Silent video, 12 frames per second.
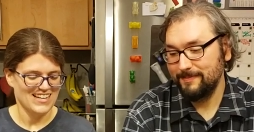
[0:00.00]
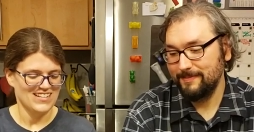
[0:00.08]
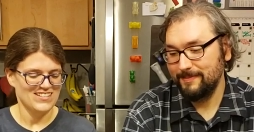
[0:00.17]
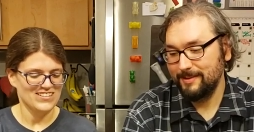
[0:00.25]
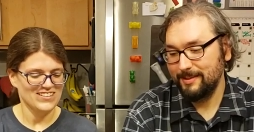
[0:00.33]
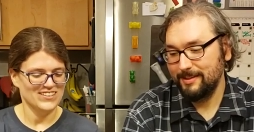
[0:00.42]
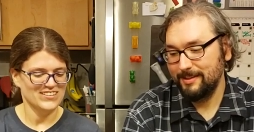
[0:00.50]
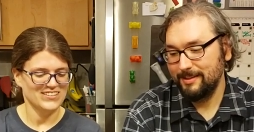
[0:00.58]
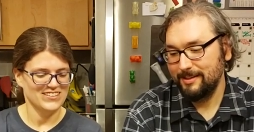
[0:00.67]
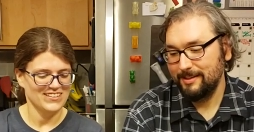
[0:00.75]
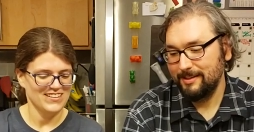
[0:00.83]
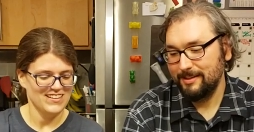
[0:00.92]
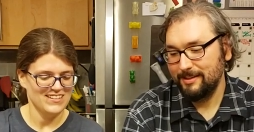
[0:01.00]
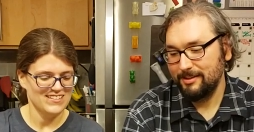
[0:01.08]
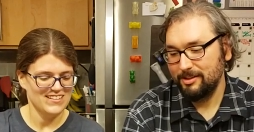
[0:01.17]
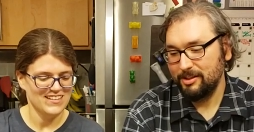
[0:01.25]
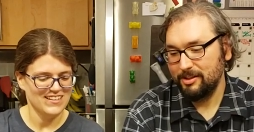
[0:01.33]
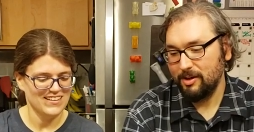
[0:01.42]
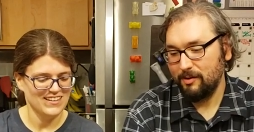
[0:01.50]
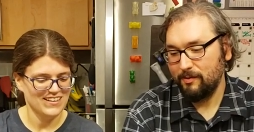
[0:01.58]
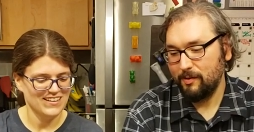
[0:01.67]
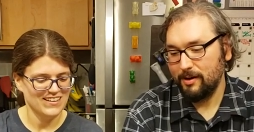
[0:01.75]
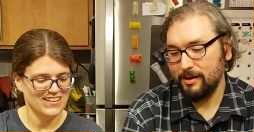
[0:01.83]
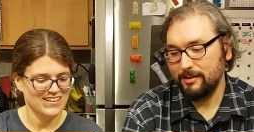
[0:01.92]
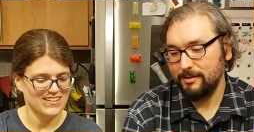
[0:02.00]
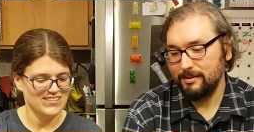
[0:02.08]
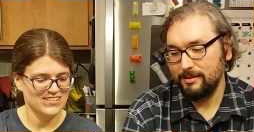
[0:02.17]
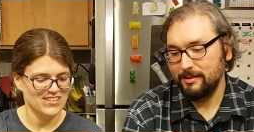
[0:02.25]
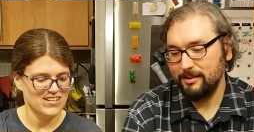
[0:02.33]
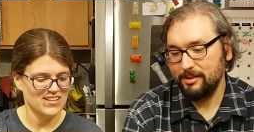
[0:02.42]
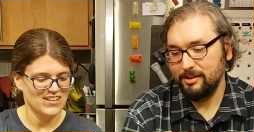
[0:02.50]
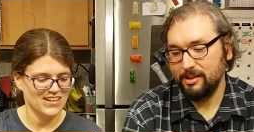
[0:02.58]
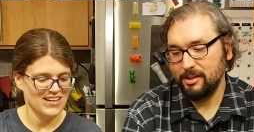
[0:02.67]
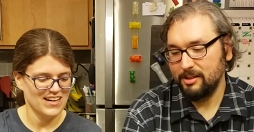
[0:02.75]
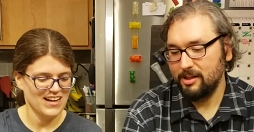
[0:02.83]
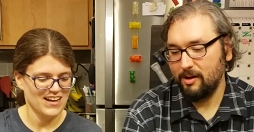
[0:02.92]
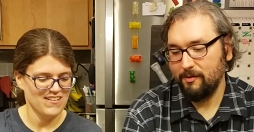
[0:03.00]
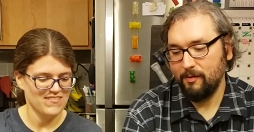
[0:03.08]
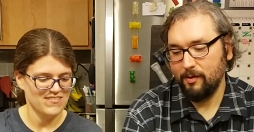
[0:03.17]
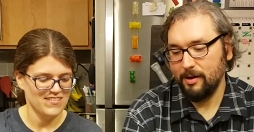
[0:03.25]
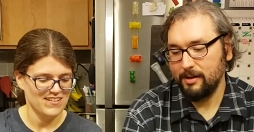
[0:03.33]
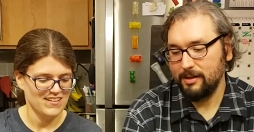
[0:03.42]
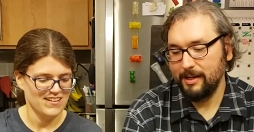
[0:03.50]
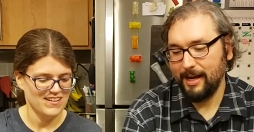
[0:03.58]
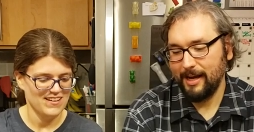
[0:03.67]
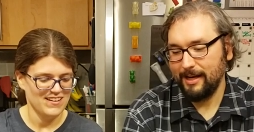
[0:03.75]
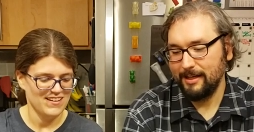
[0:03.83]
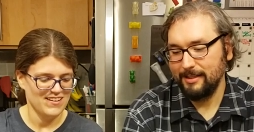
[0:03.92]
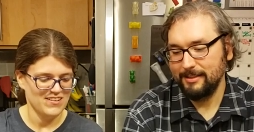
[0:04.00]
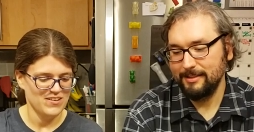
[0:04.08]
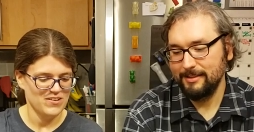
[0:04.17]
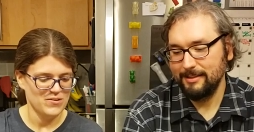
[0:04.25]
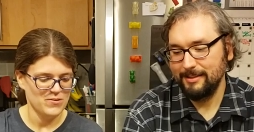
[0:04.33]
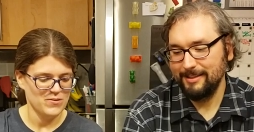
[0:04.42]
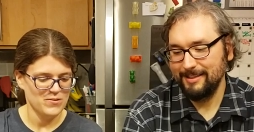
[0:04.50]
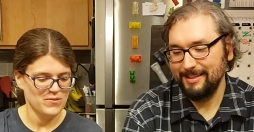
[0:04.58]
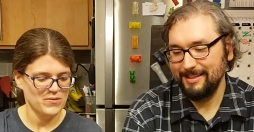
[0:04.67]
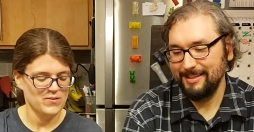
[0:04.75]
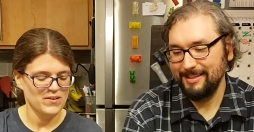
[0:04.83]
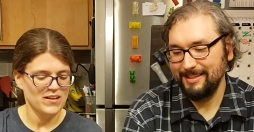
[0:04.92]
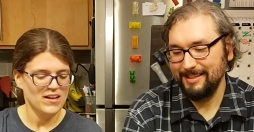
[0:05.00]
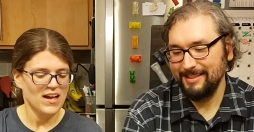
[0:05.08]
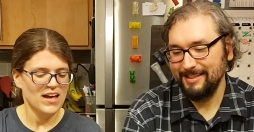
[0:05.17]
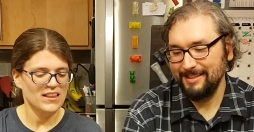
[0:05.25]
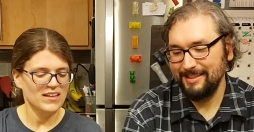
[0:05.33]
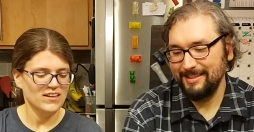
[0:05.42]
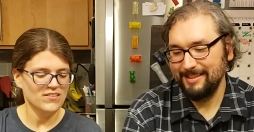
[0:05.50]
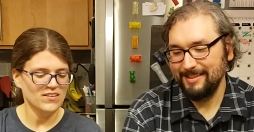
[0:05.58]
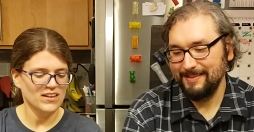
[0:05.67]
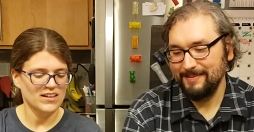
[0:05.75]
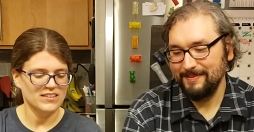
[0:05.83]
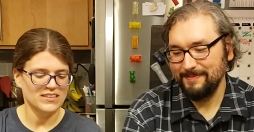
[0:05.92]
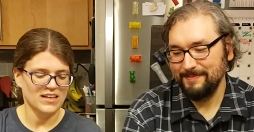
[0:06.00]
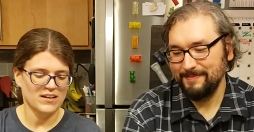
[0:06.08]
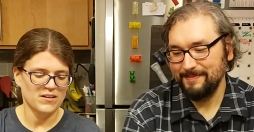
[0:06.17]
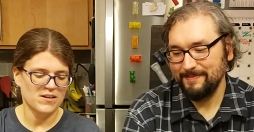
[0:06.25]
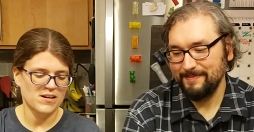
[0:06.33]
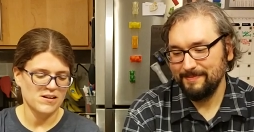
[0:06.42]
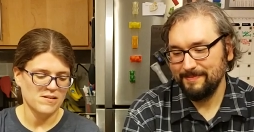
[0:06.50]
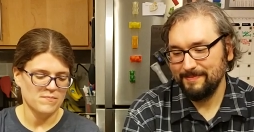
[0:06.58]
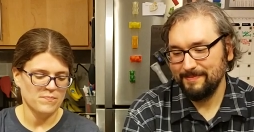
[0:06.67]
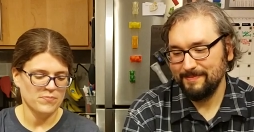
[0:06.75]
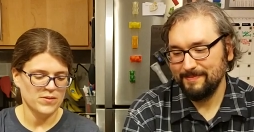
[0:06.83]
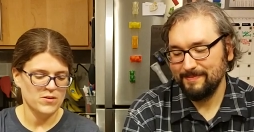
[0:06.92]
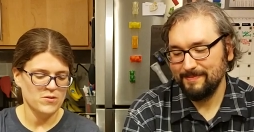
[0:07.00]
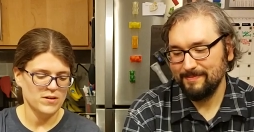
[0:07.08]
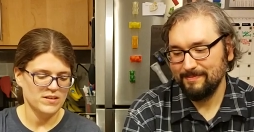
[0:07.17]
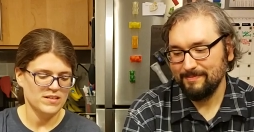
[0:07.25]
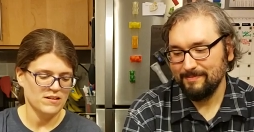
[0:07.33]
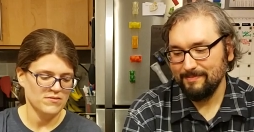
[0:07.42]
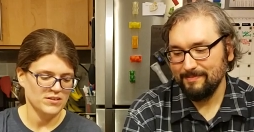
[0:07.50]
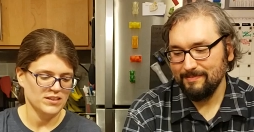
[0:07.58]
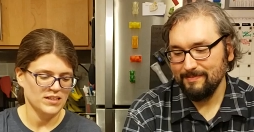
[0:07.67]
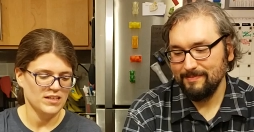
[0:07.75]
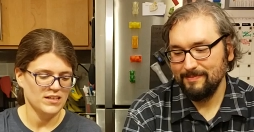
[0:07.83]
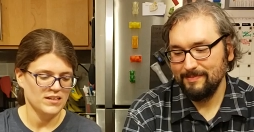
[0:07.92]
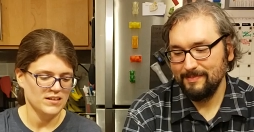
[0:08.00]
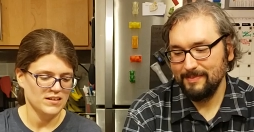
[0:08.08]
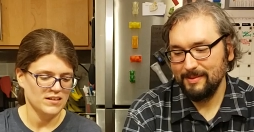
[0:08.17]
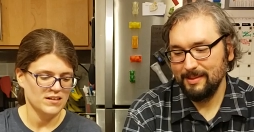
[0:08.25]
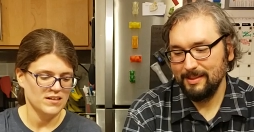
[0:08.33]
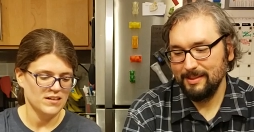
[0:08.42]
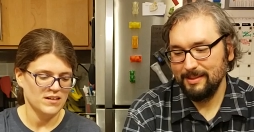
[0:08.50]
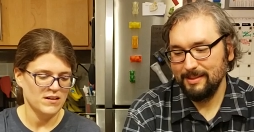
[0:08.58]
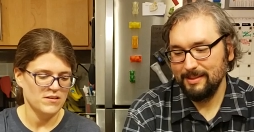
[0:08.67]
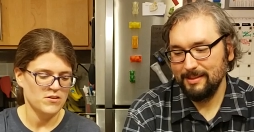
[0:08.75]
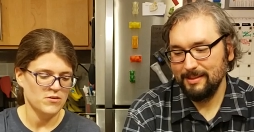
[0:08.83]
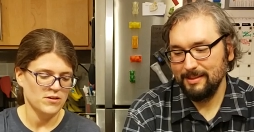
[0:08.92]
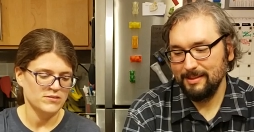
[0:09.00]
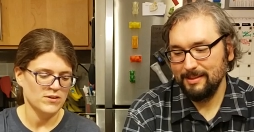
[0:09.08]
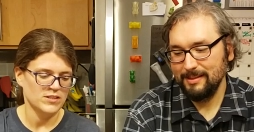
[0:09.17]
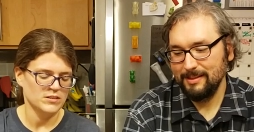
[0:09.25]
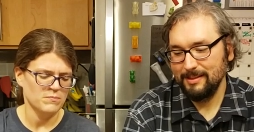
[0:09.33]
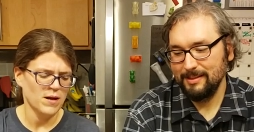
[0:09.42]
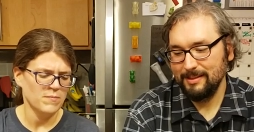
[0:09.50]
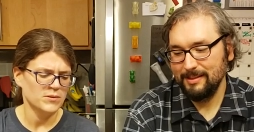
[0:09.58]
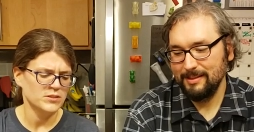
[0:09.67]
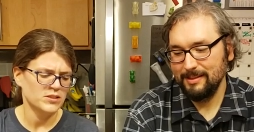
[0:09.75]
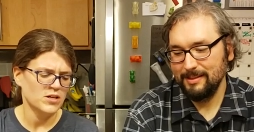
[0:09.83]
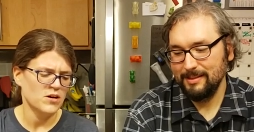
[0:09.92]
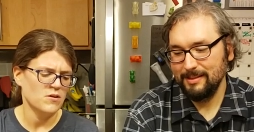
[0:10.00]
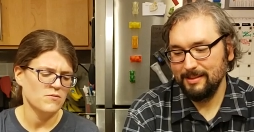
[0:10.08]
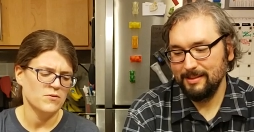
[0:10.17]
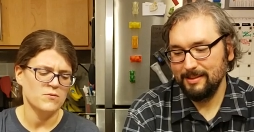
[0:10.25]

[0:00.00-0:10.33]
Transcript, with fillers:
Speaker 1: Sure. Let's
Speaker 2: see. Just go for it. Just cut it like Just go half. for it. Yeah.
Speaker 1: Ooh. And the other thing is, like, um, you can definitely, you know, as far as the peppers go, if